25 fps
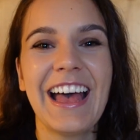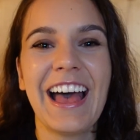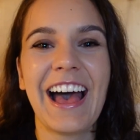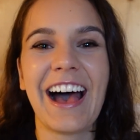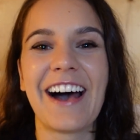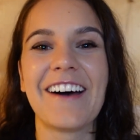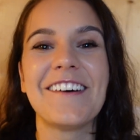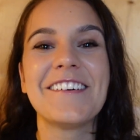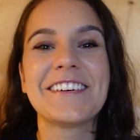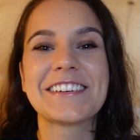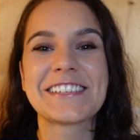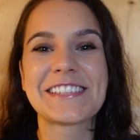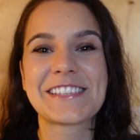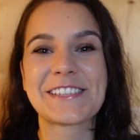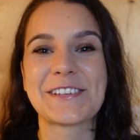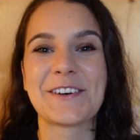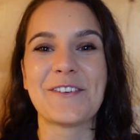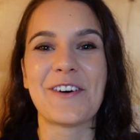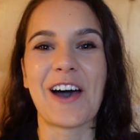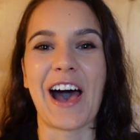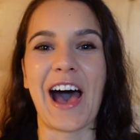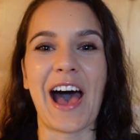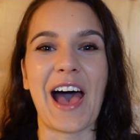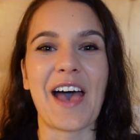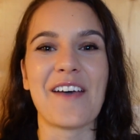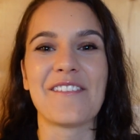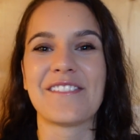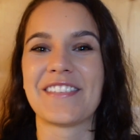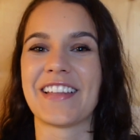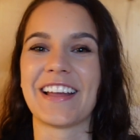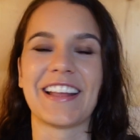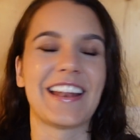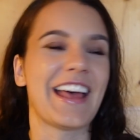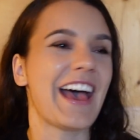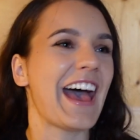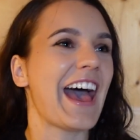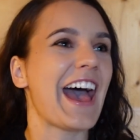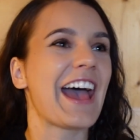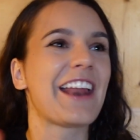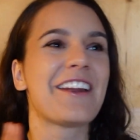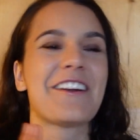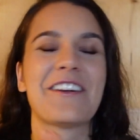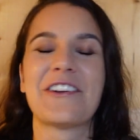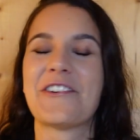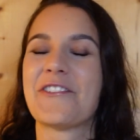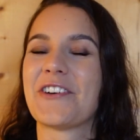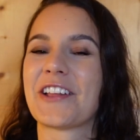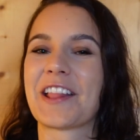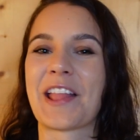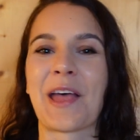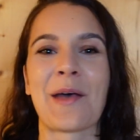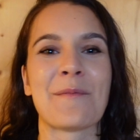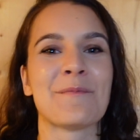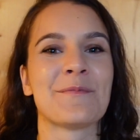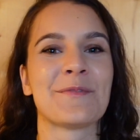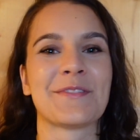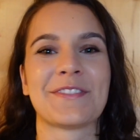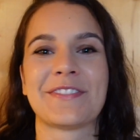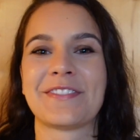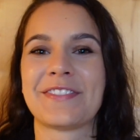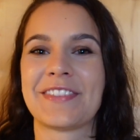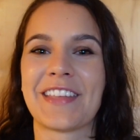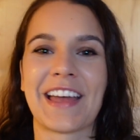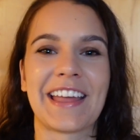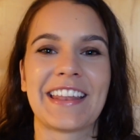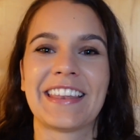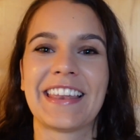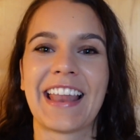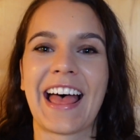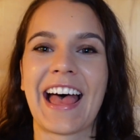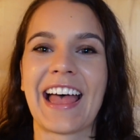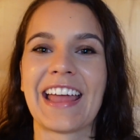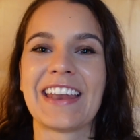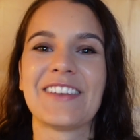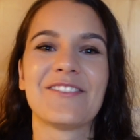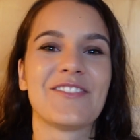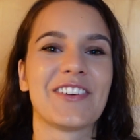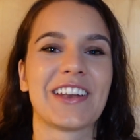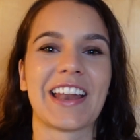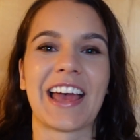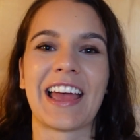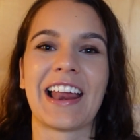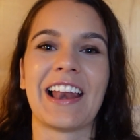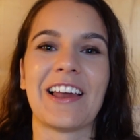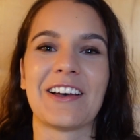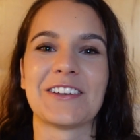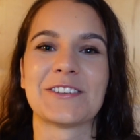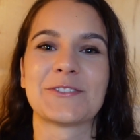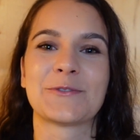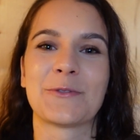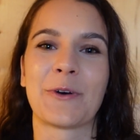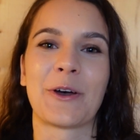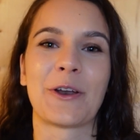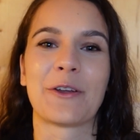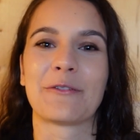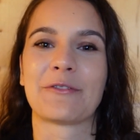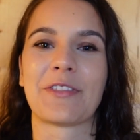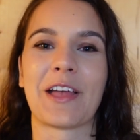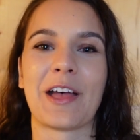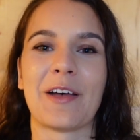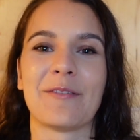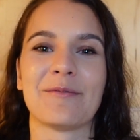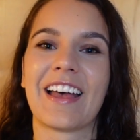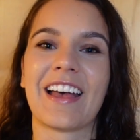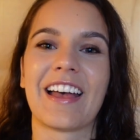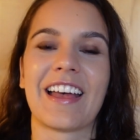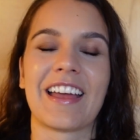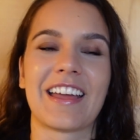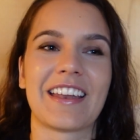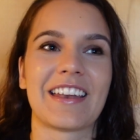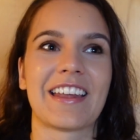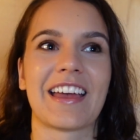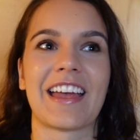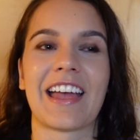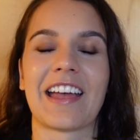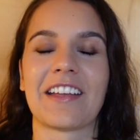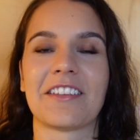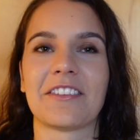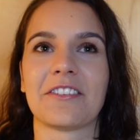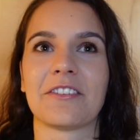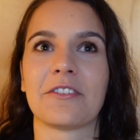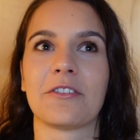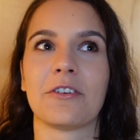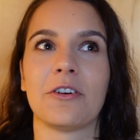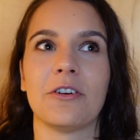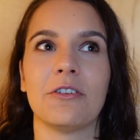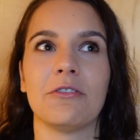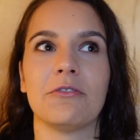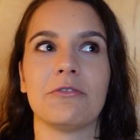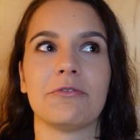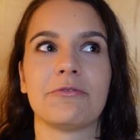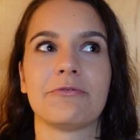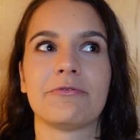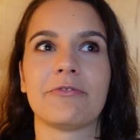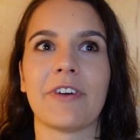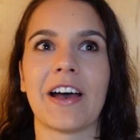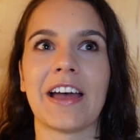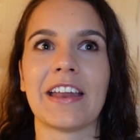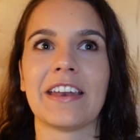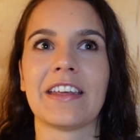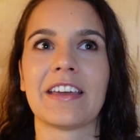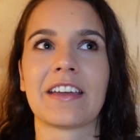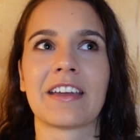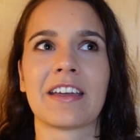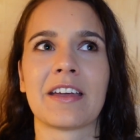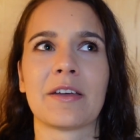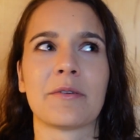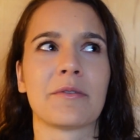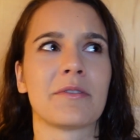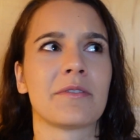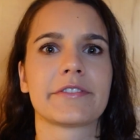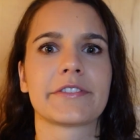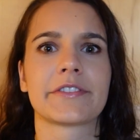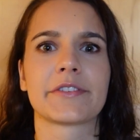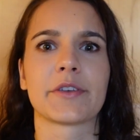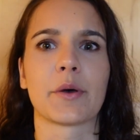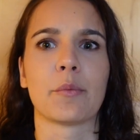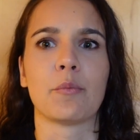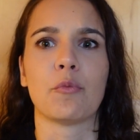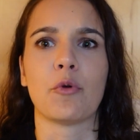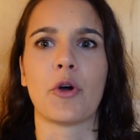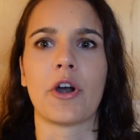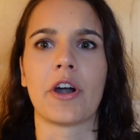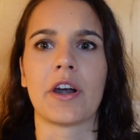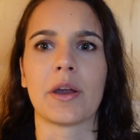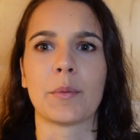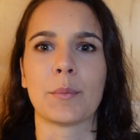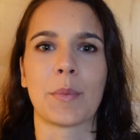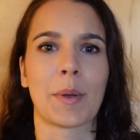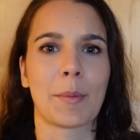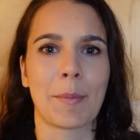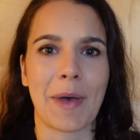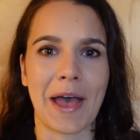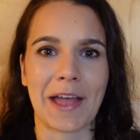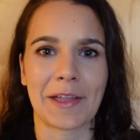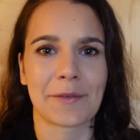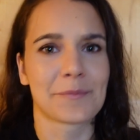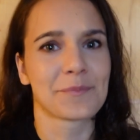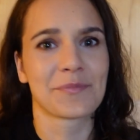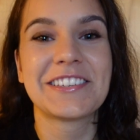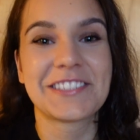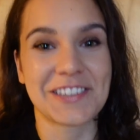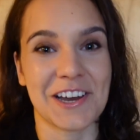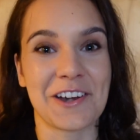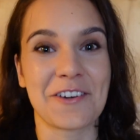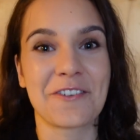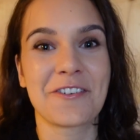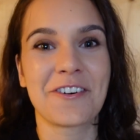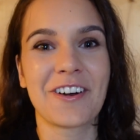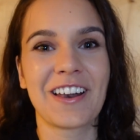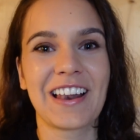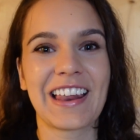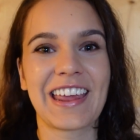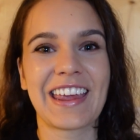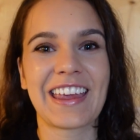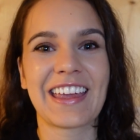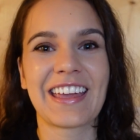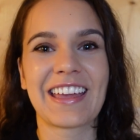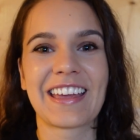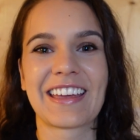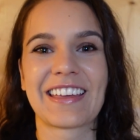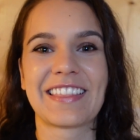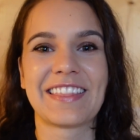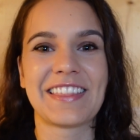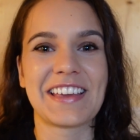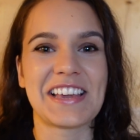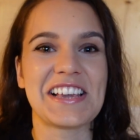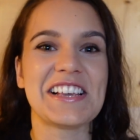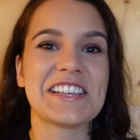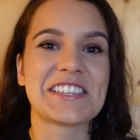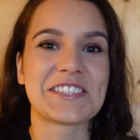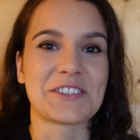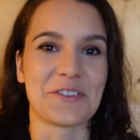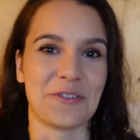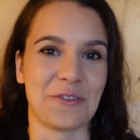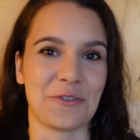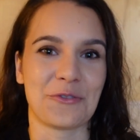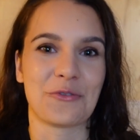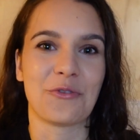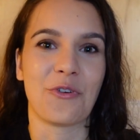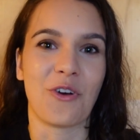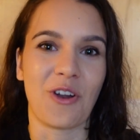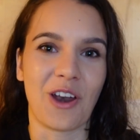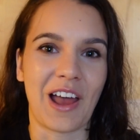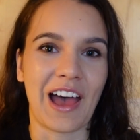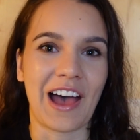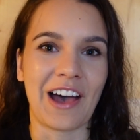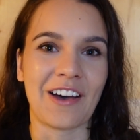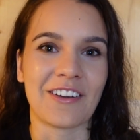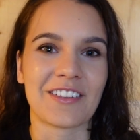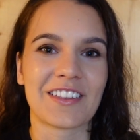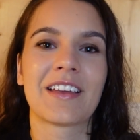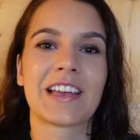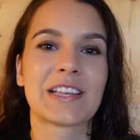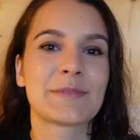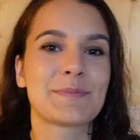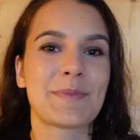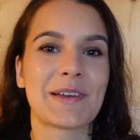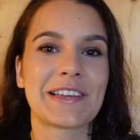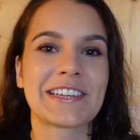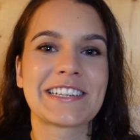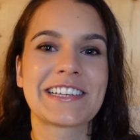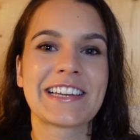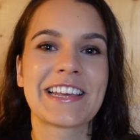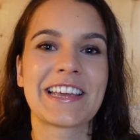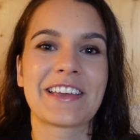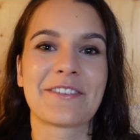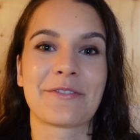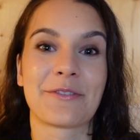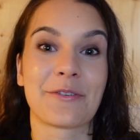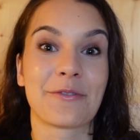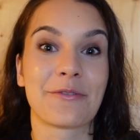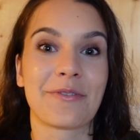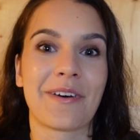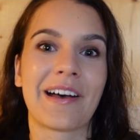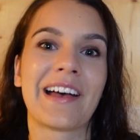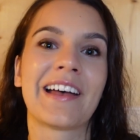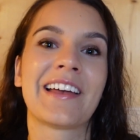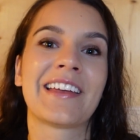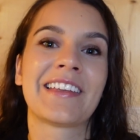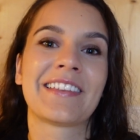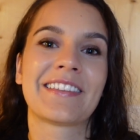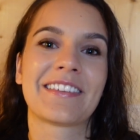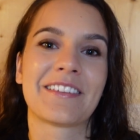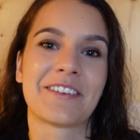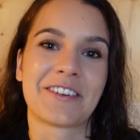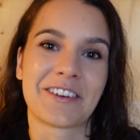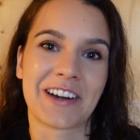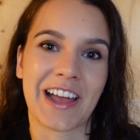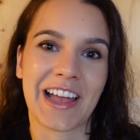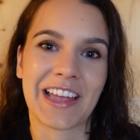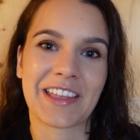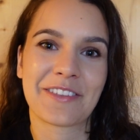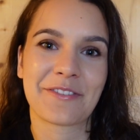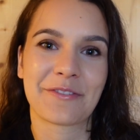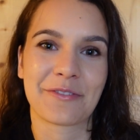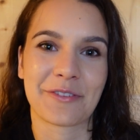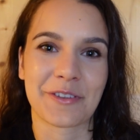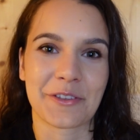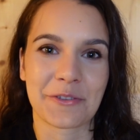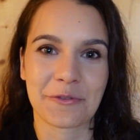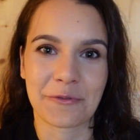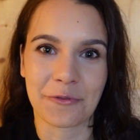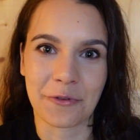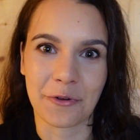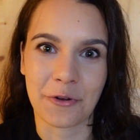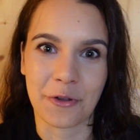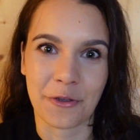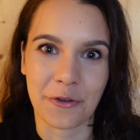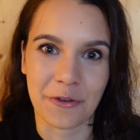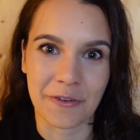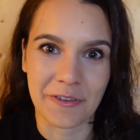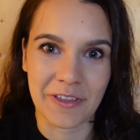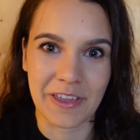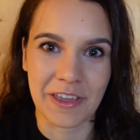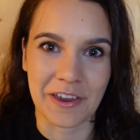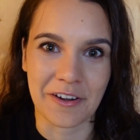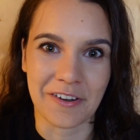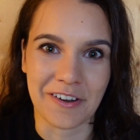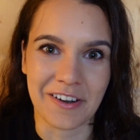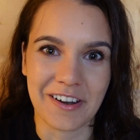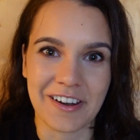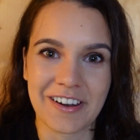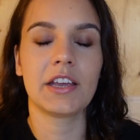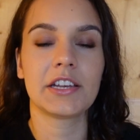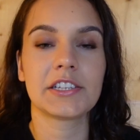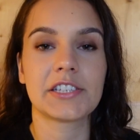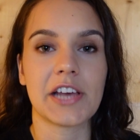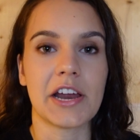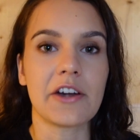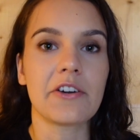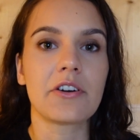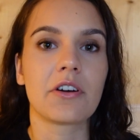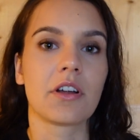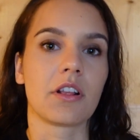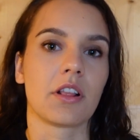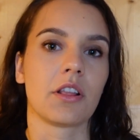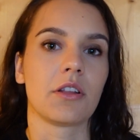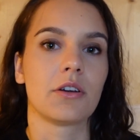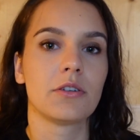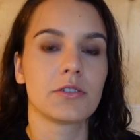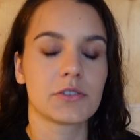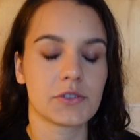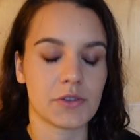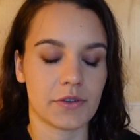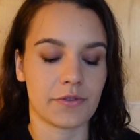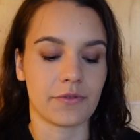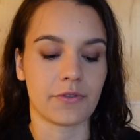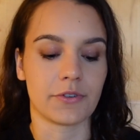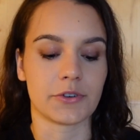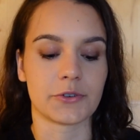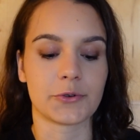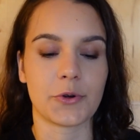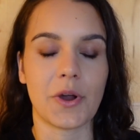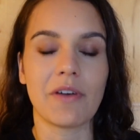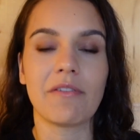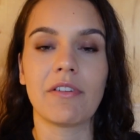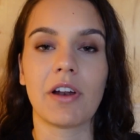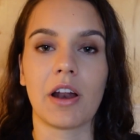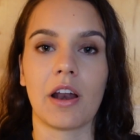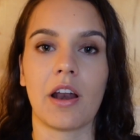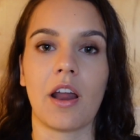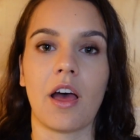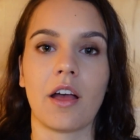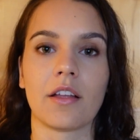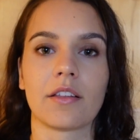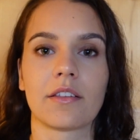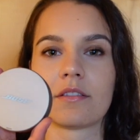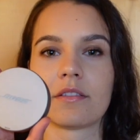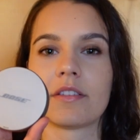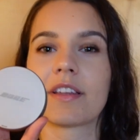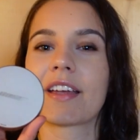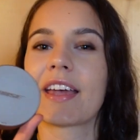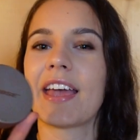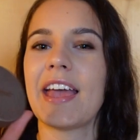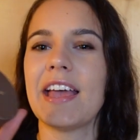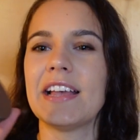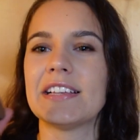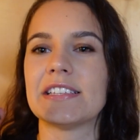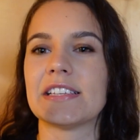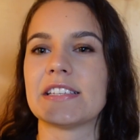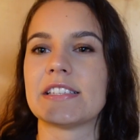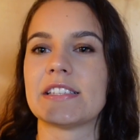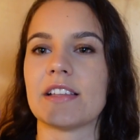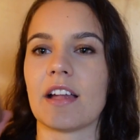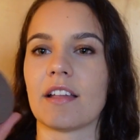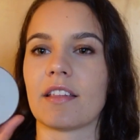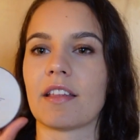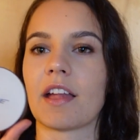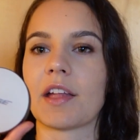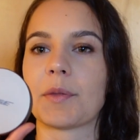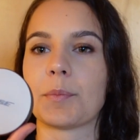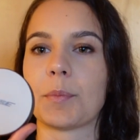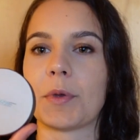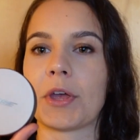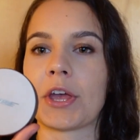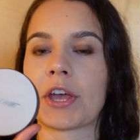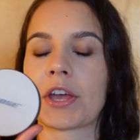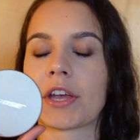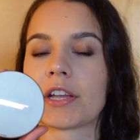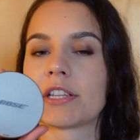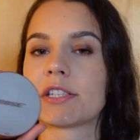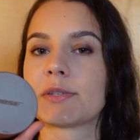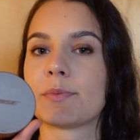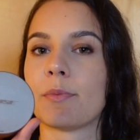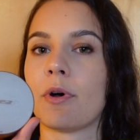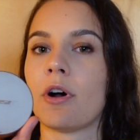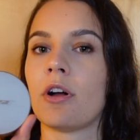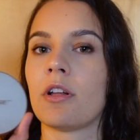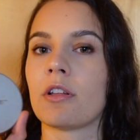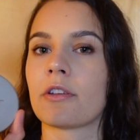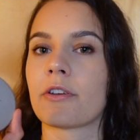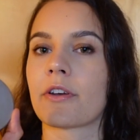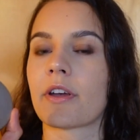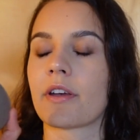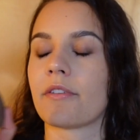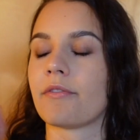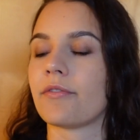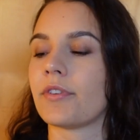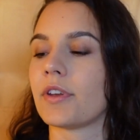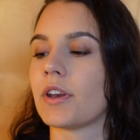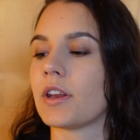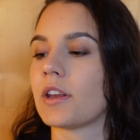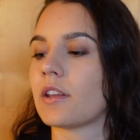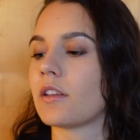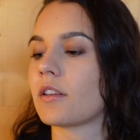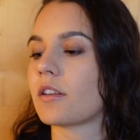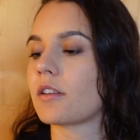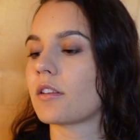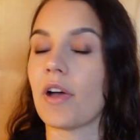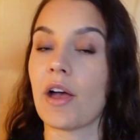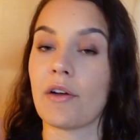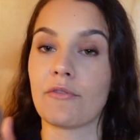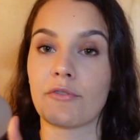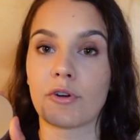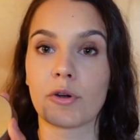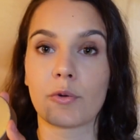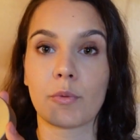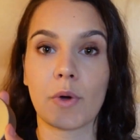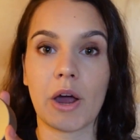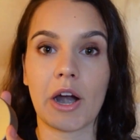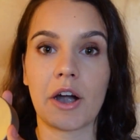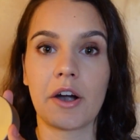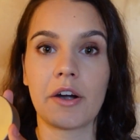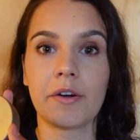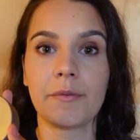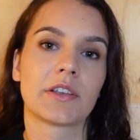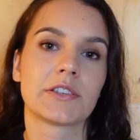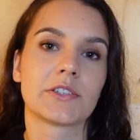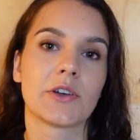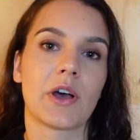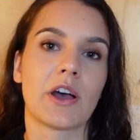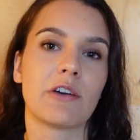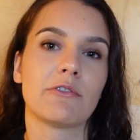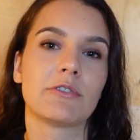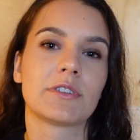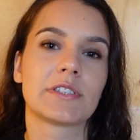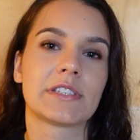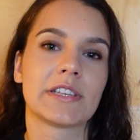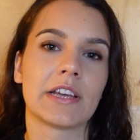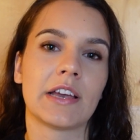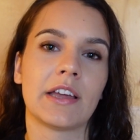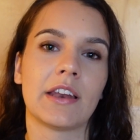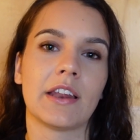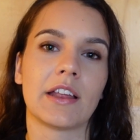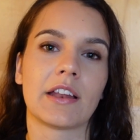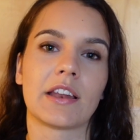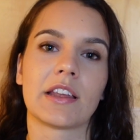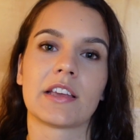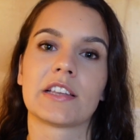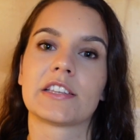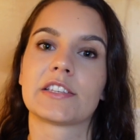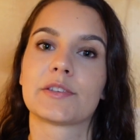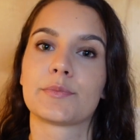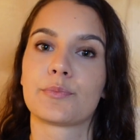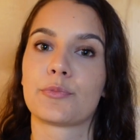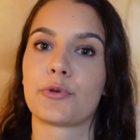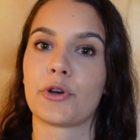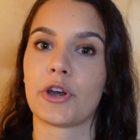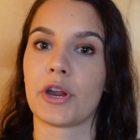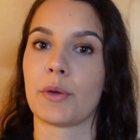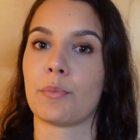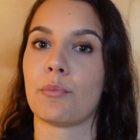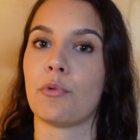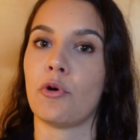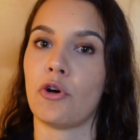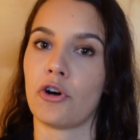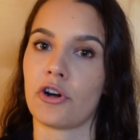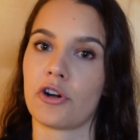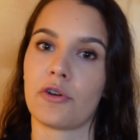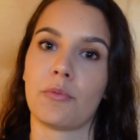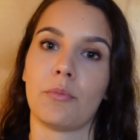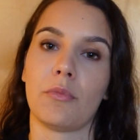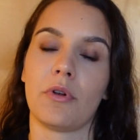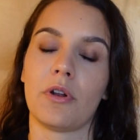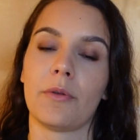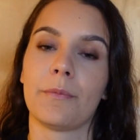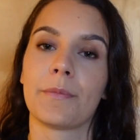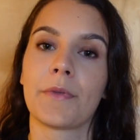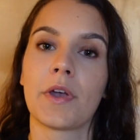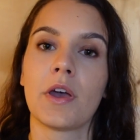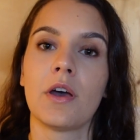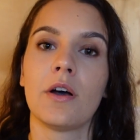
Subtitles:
I was so hyped that I don't know what happened that night, but I lost one of them and I had to go finding it somewhere in my bed. Generally, these don't fall out, especially if you find the right fit for your ear. In general, also if you travel a lot, the case is not that big, it's small, you can fit it everywhere. So I would say that it's pretty portable.